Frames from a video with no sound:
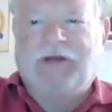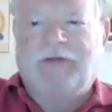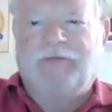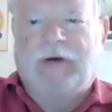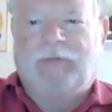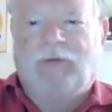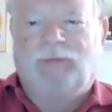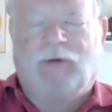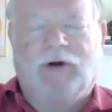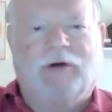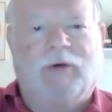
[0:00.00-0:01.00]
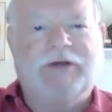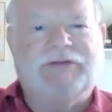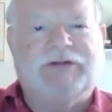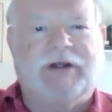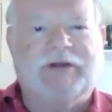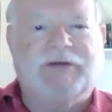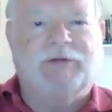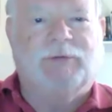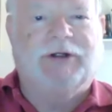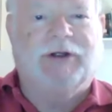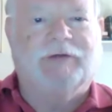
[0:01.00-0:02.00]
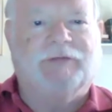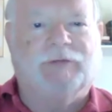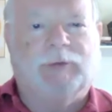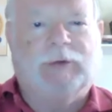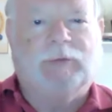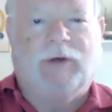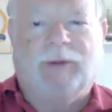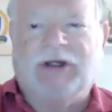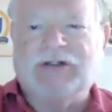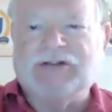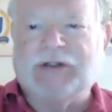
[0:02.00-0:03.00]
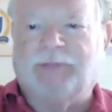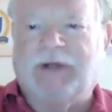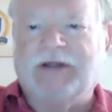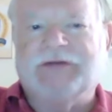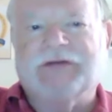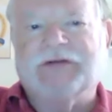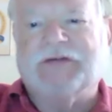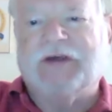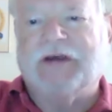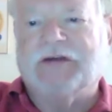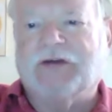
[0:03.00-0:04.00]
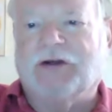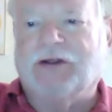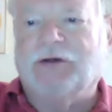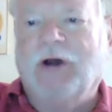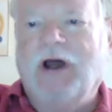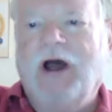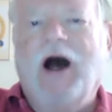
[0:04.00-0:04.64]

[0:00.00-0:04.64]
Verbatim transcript: time for about one more question. I see one here from one of my shipmates that says, Are you